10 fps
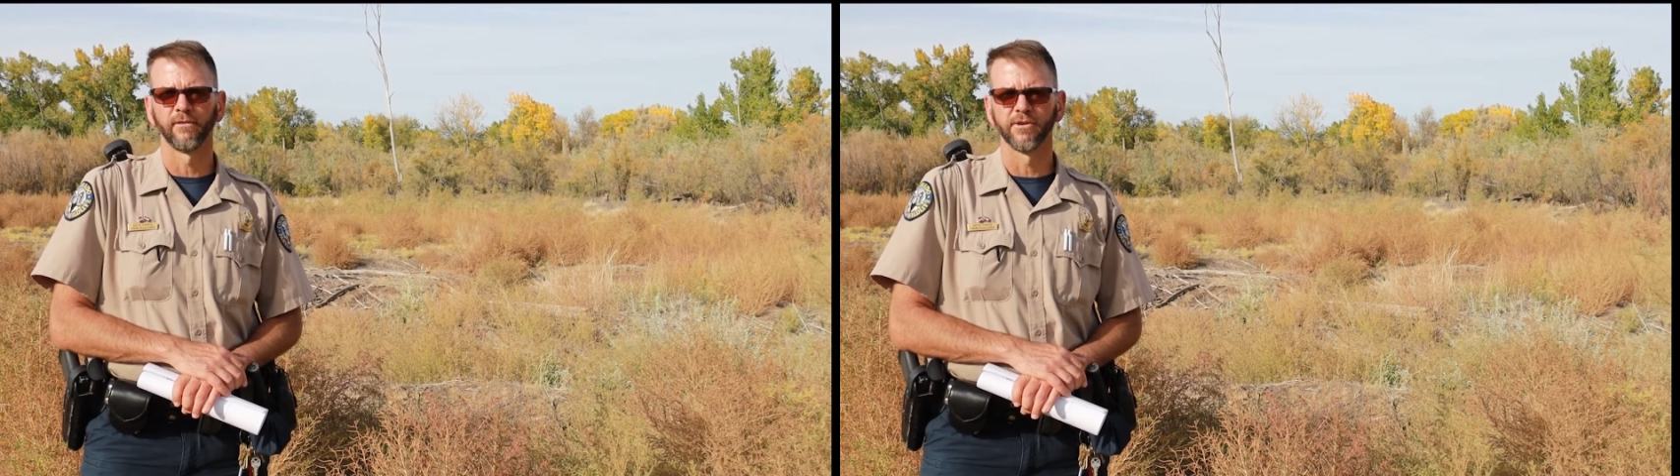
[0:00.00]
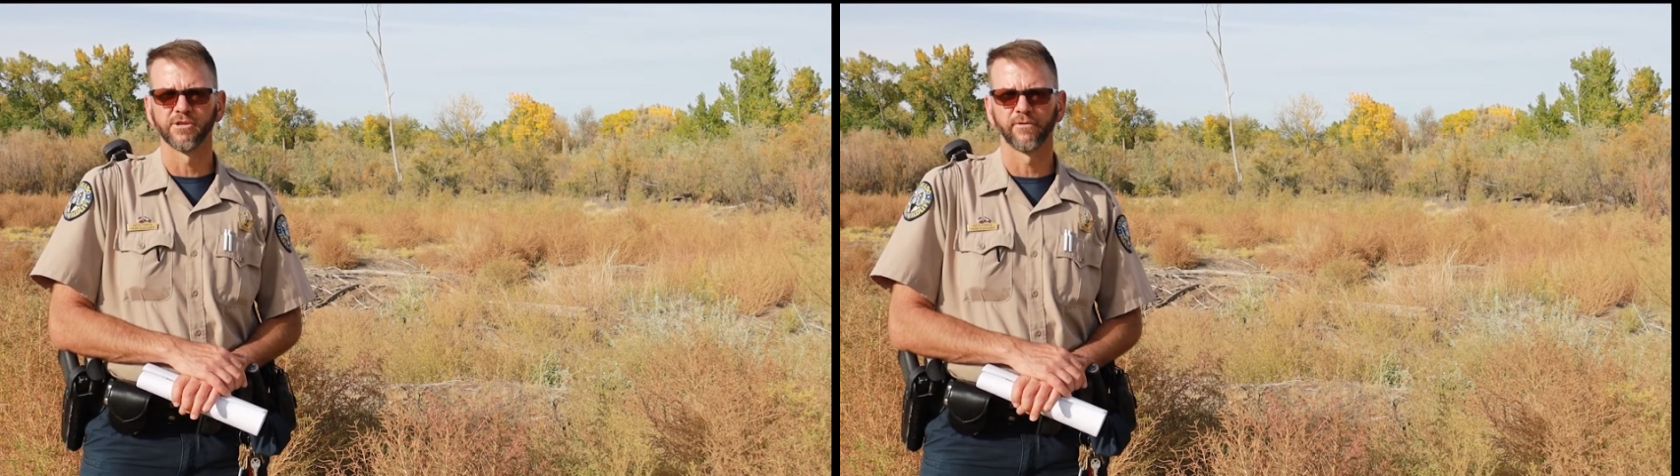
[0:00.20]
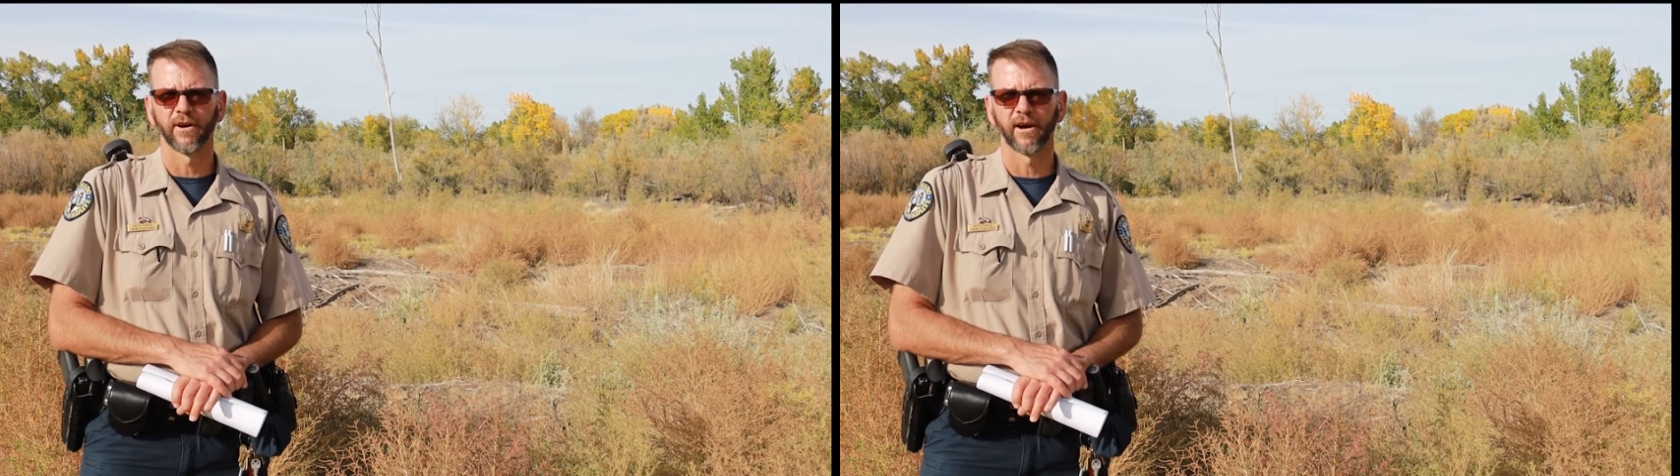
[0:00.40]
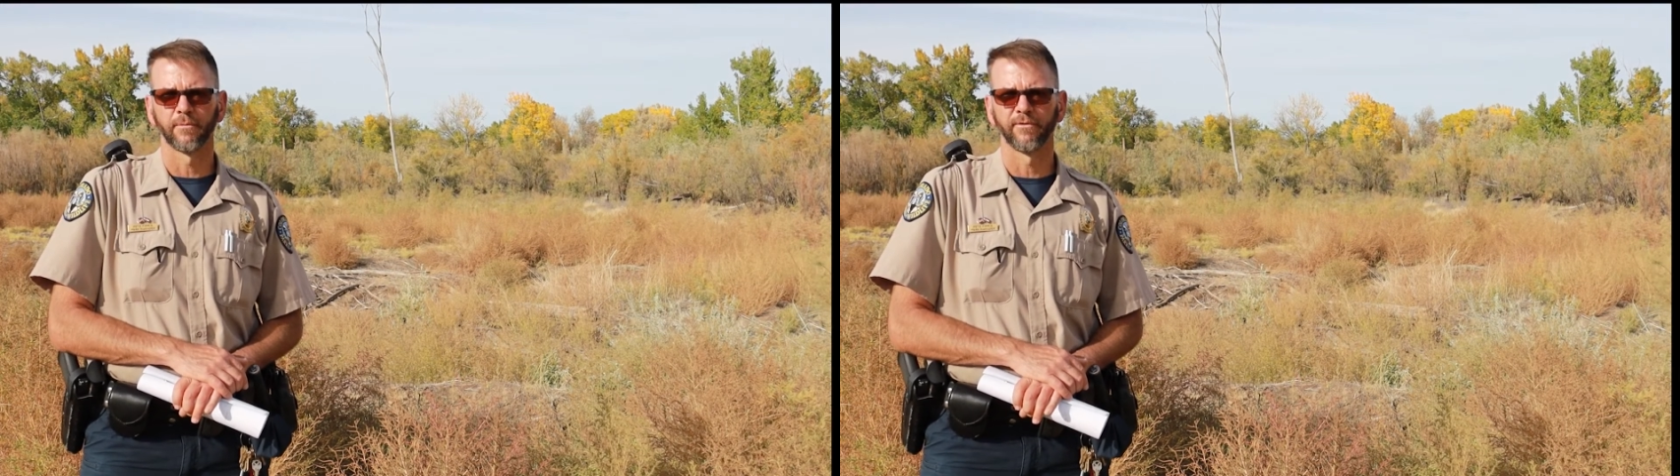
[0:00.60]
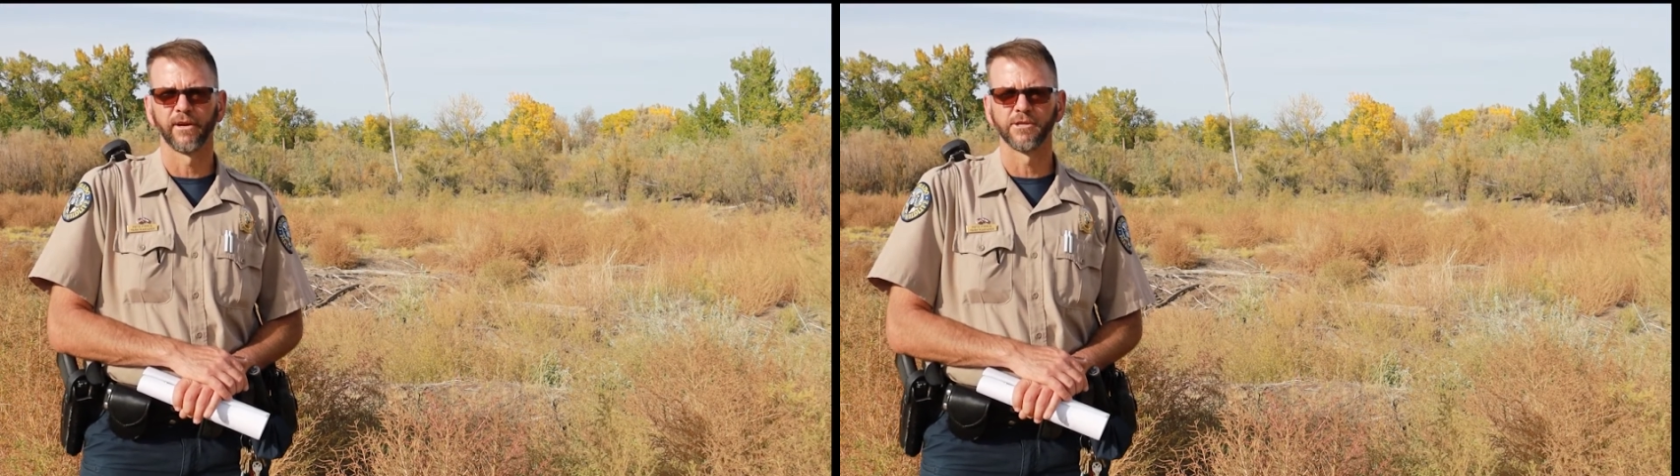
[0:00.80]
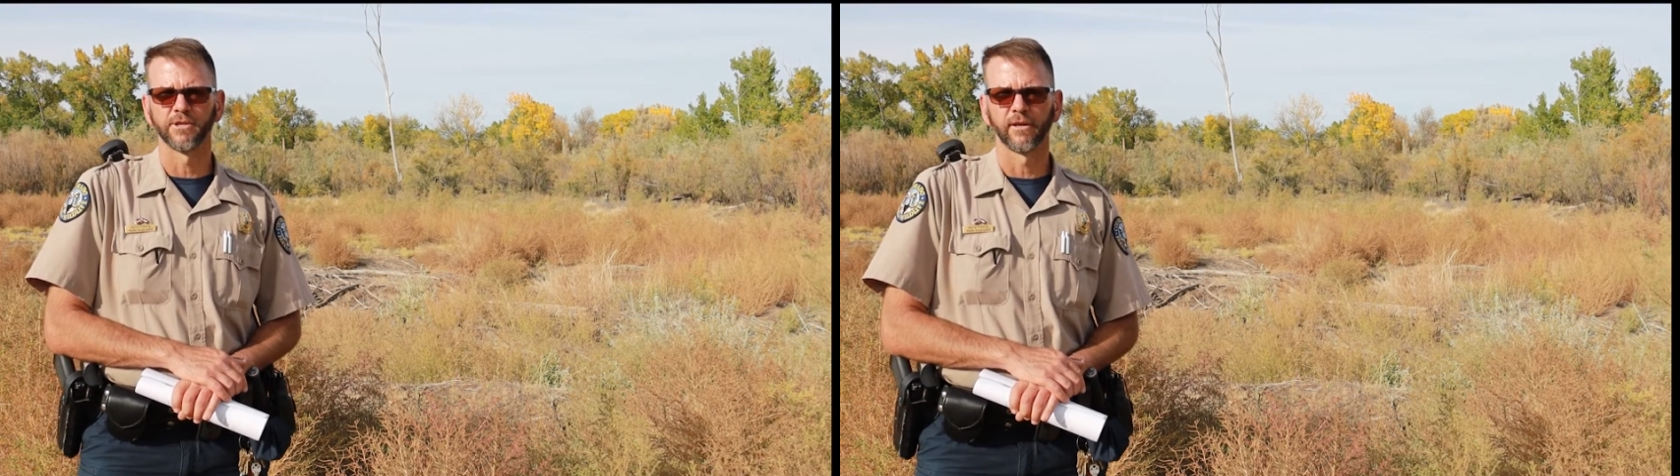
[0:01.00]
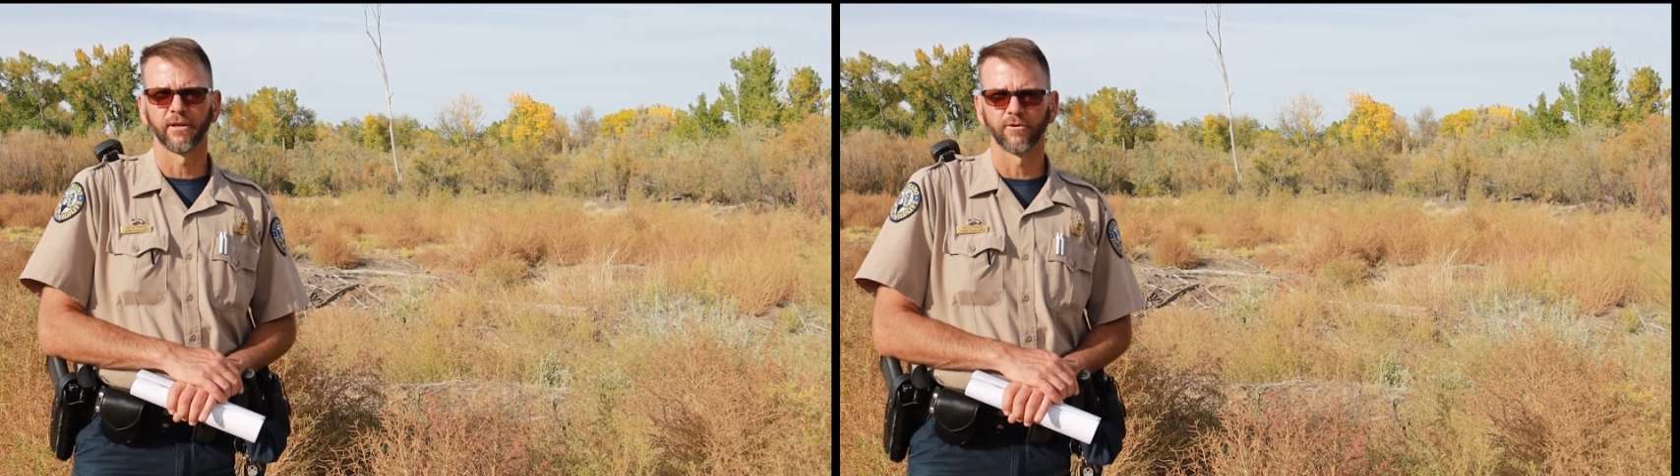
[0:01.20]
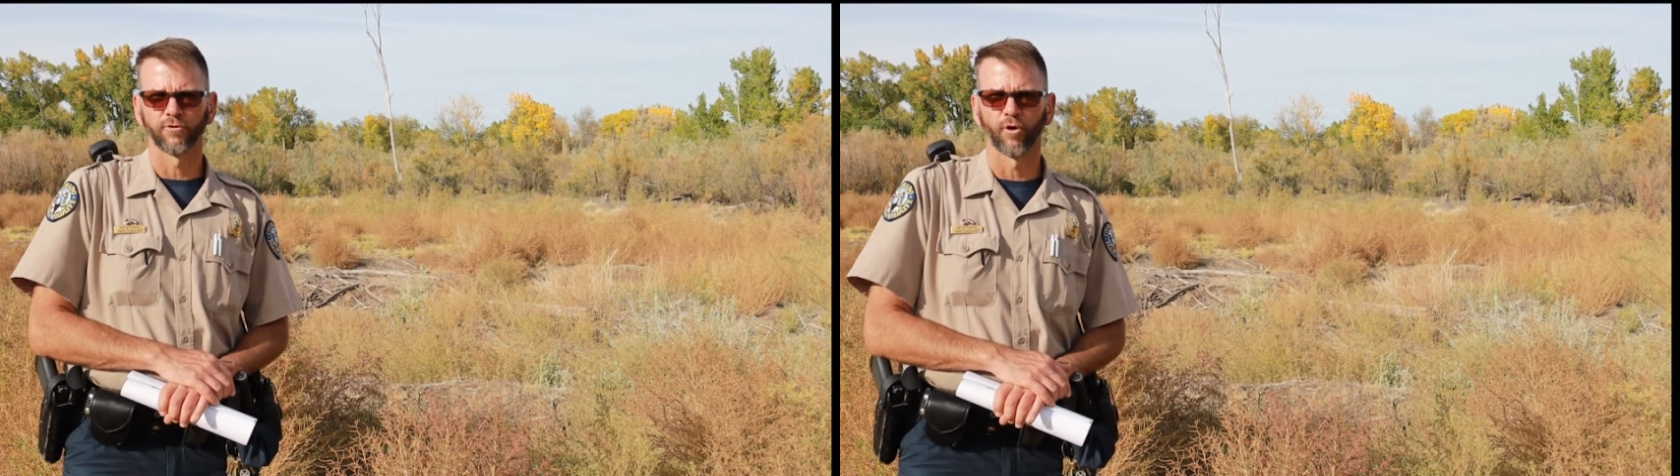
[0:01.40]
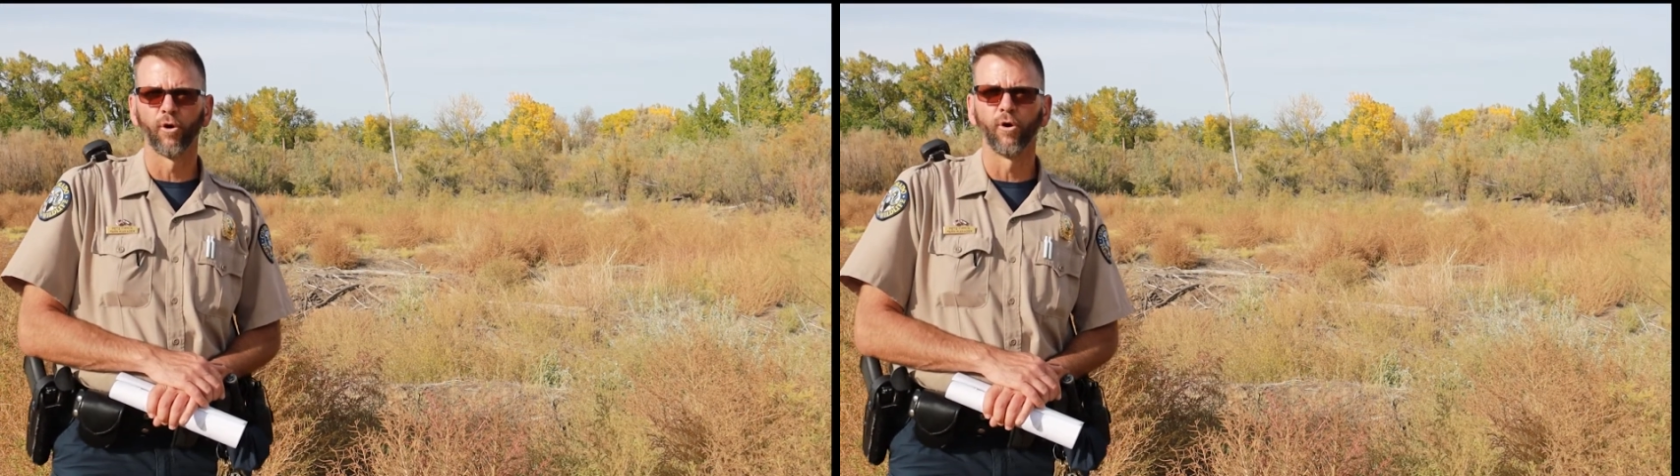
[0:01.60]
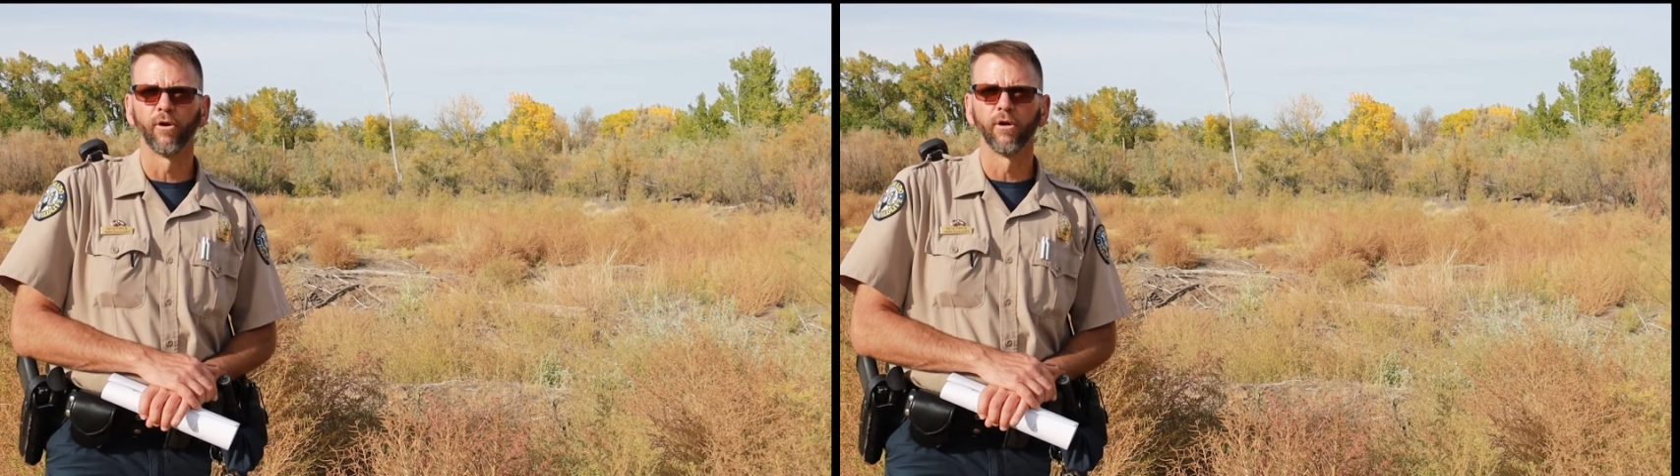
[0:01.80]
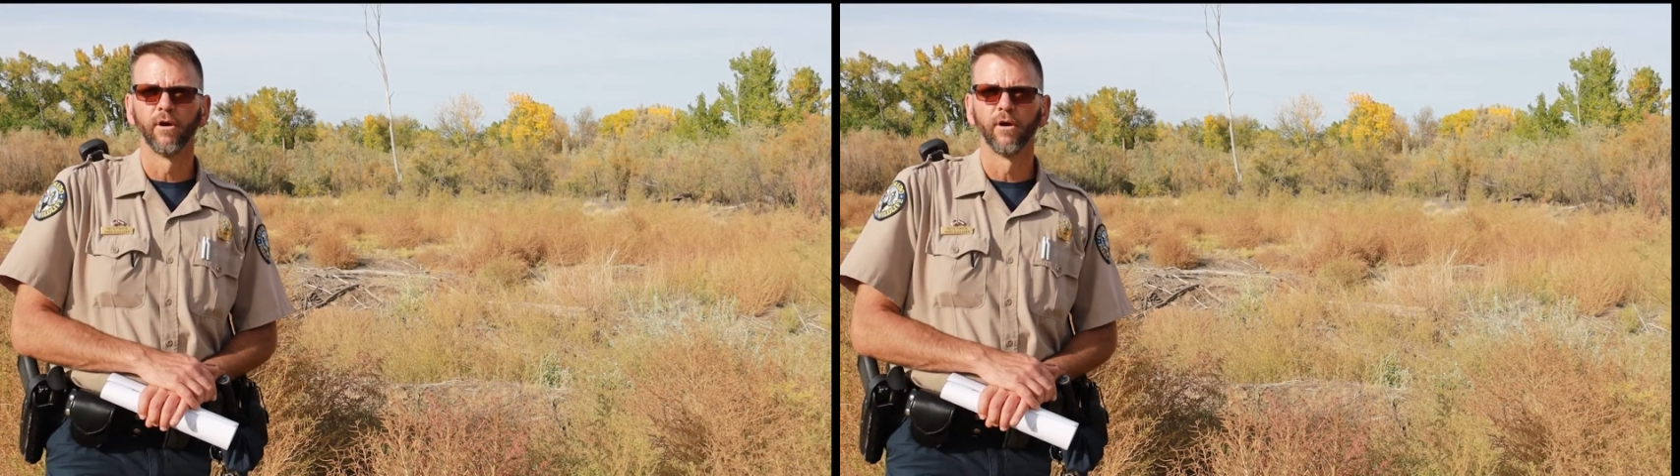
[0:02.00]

Division of Fire Prevention and Control,